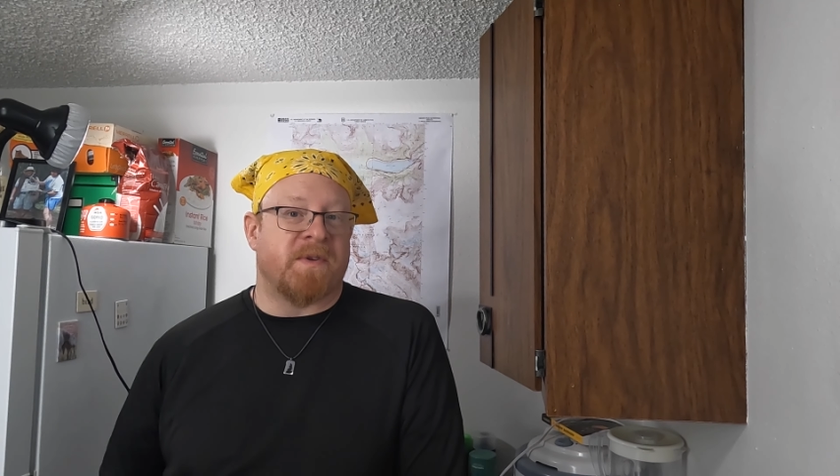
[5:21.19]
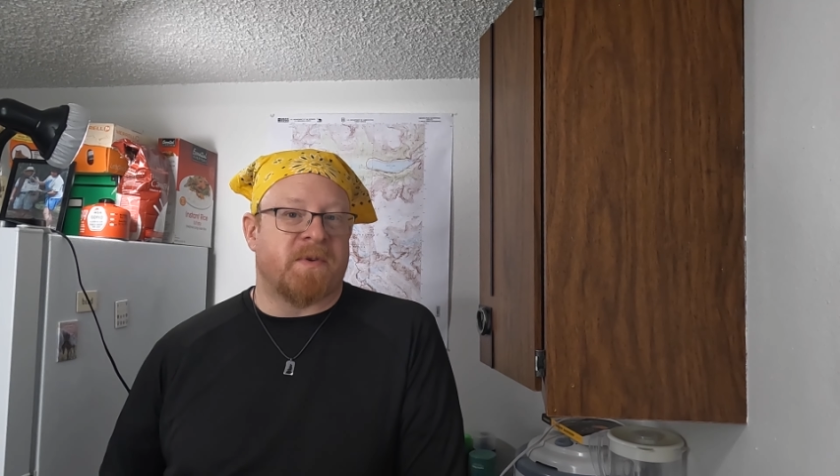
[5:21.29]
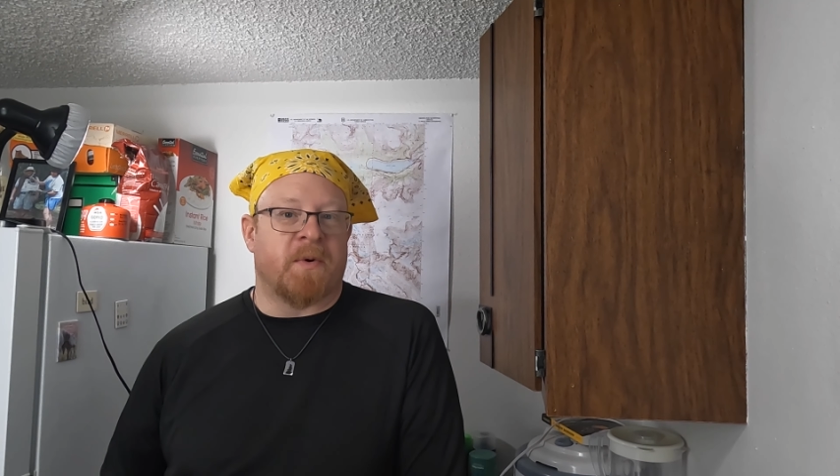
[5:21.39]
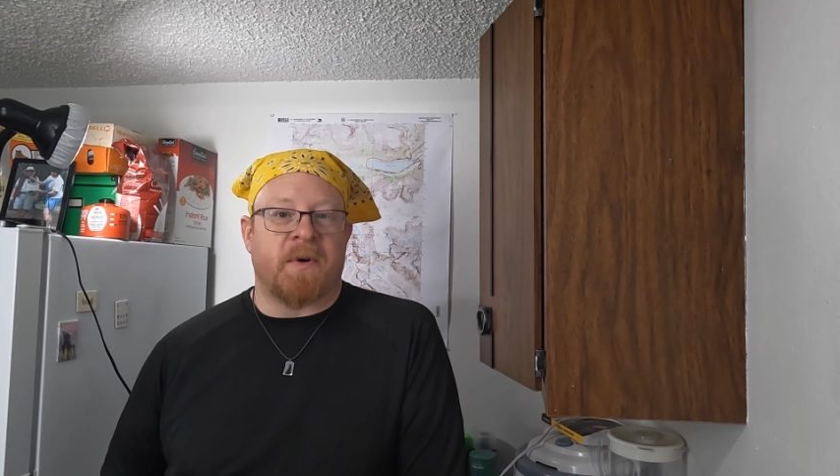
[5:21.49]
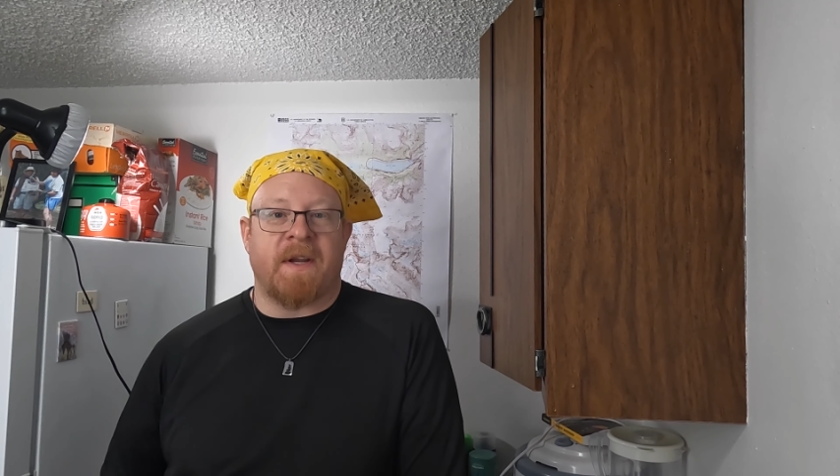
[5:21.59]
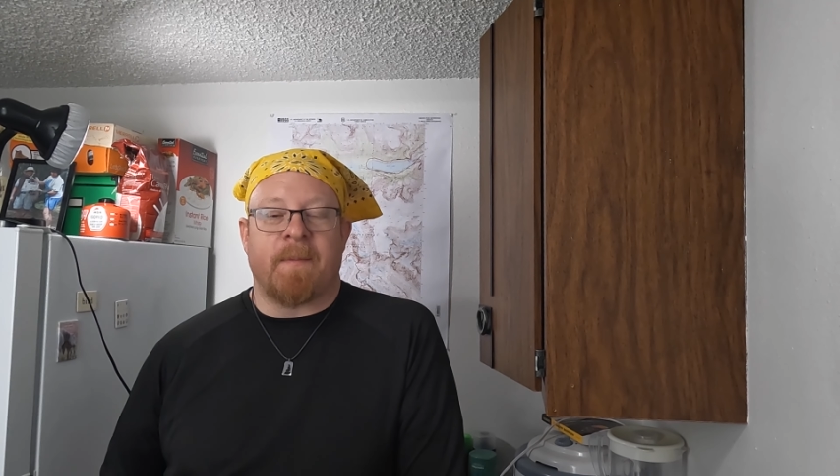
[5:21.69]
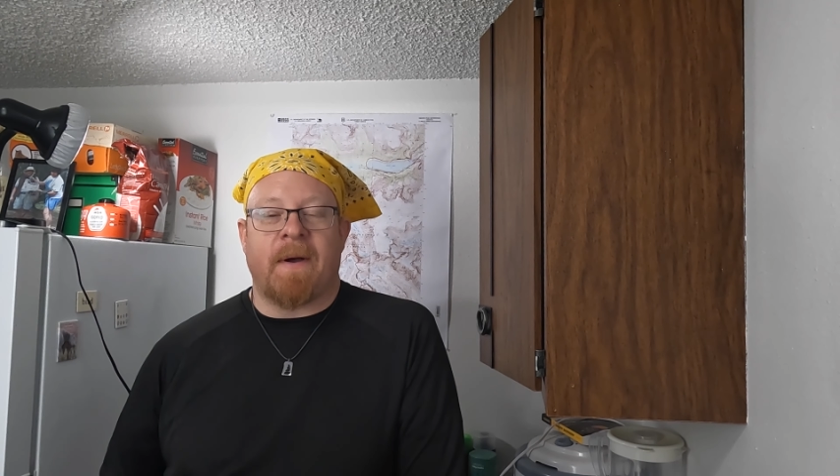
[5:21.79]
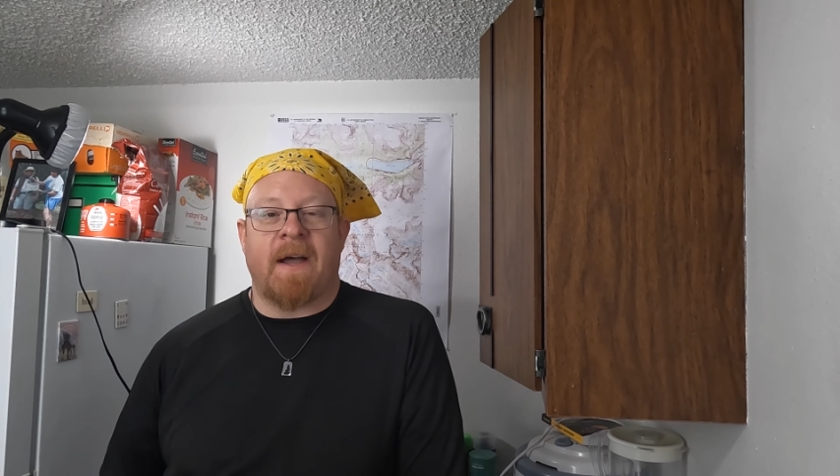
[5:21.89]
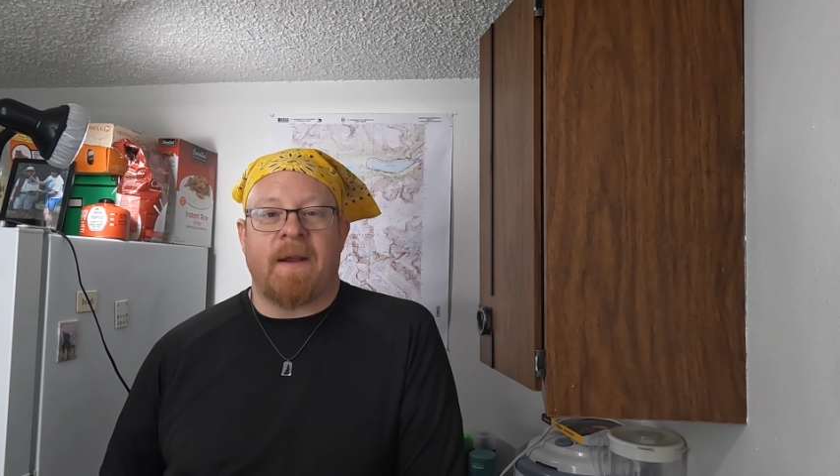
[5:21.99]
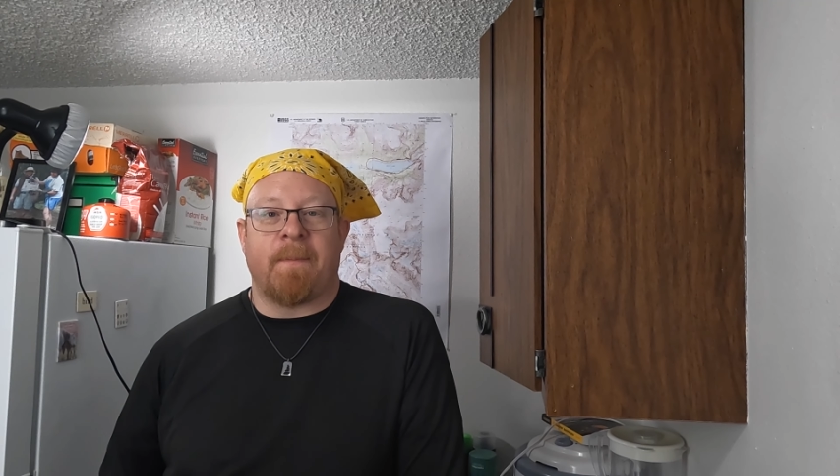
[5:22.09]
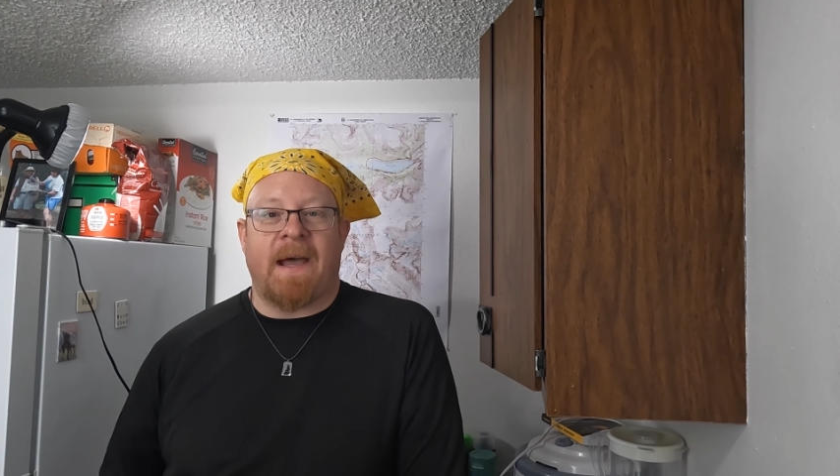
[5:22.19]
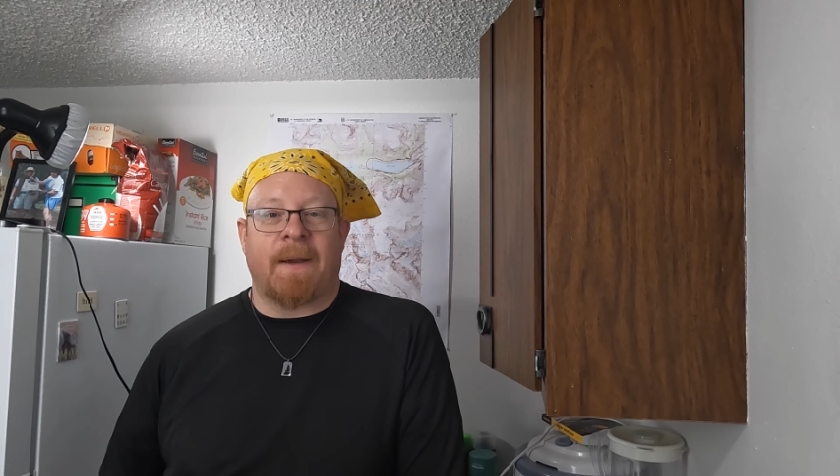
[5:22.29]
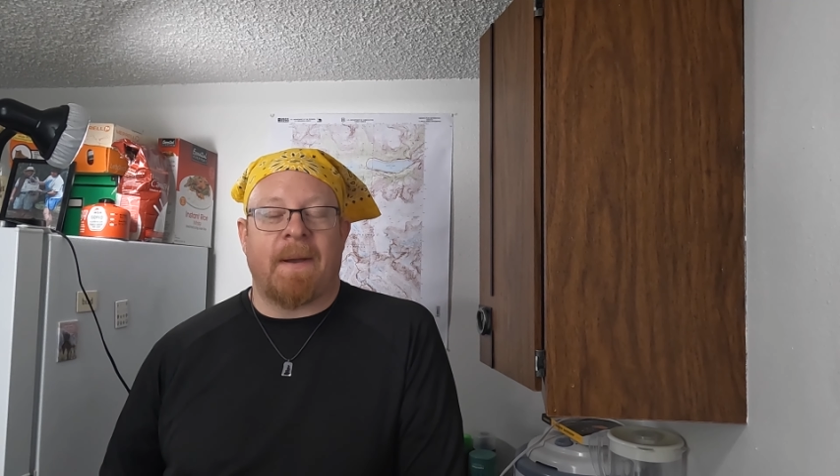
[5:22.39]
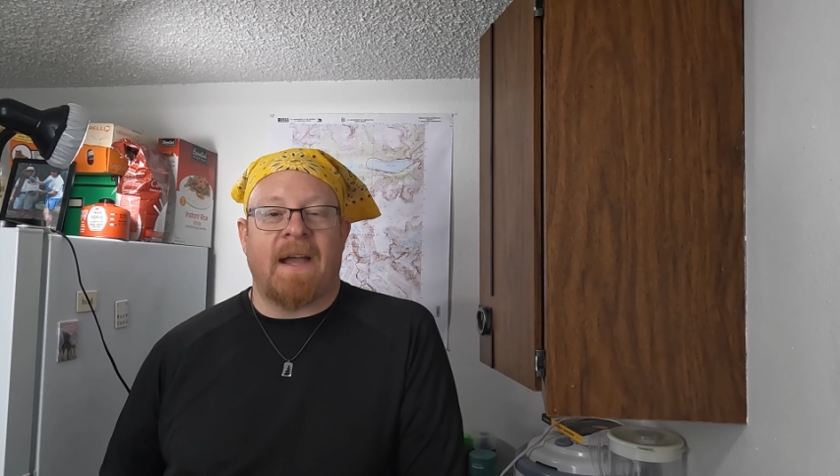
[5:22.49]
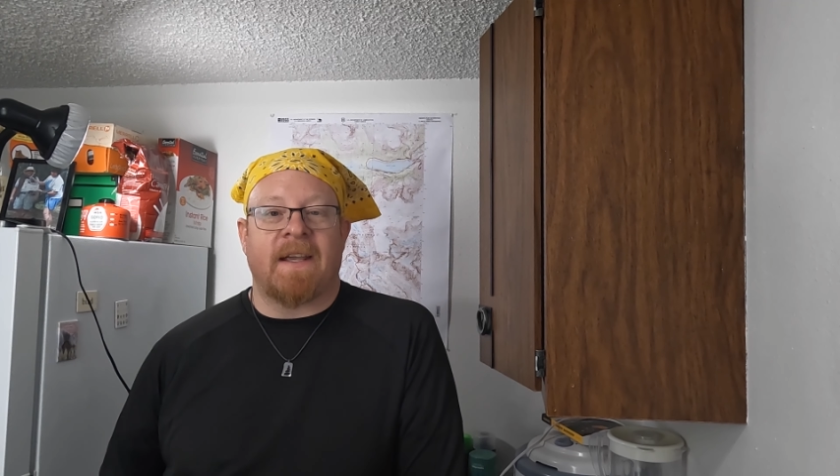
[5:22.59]
story behind
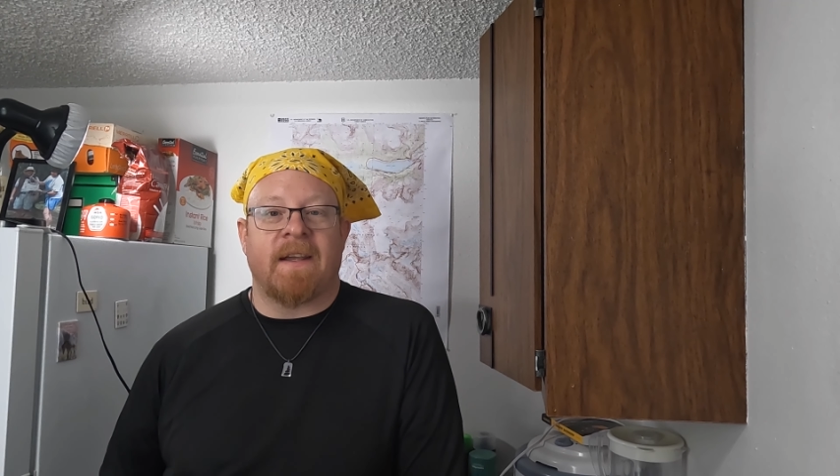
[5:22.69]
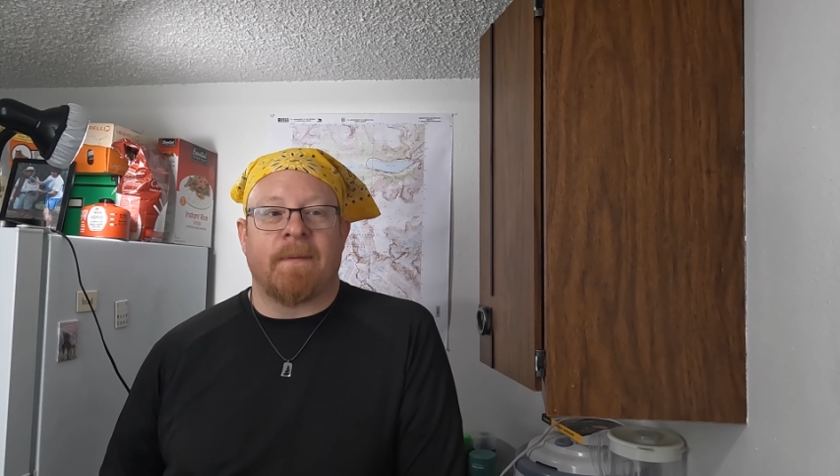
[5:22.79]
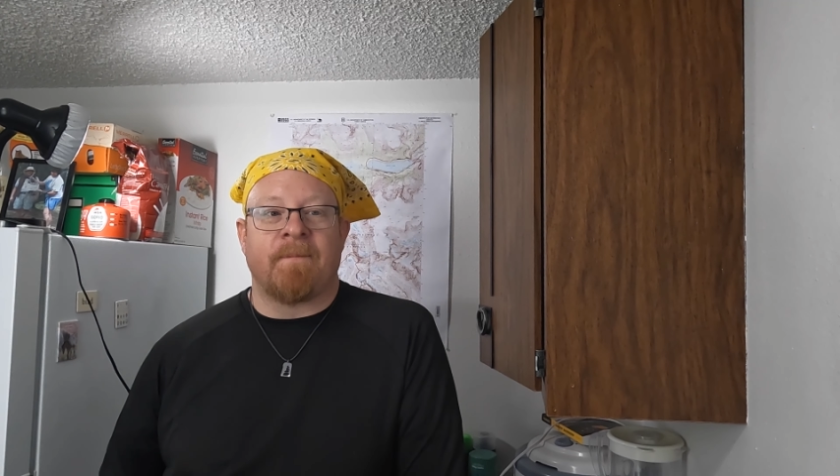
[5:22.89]
backpacking.